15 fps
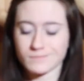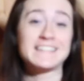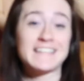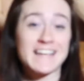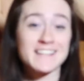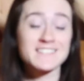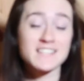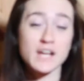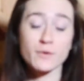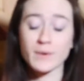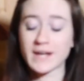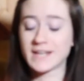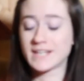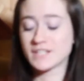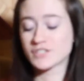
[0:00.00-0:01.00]
Next, I
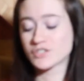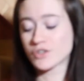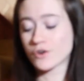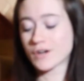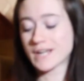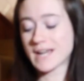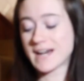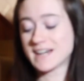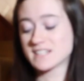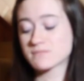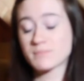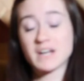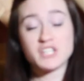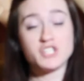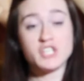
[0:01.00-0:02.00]
read Starry Eyes
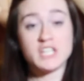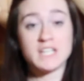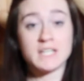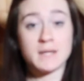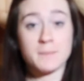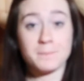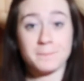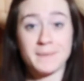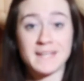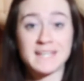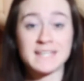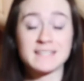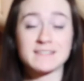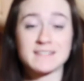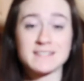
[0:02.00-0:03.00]
by Jenn Bennett.